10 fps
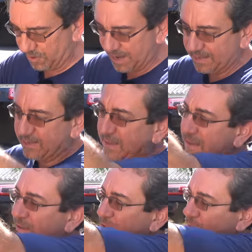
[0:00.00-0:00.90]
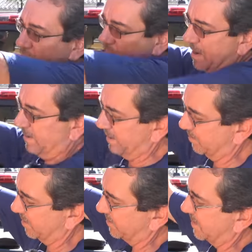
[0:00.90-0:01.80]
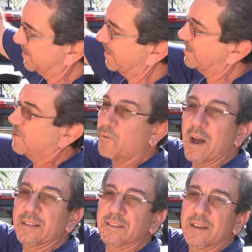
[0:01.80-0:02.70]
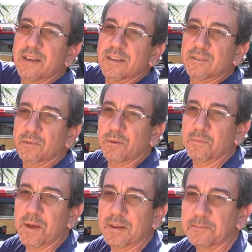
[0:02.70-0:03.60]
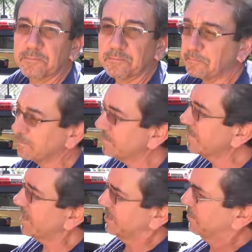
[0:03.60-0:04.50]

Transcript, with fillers: very nice this is a solar panel as you can see 60 watt solar panel it's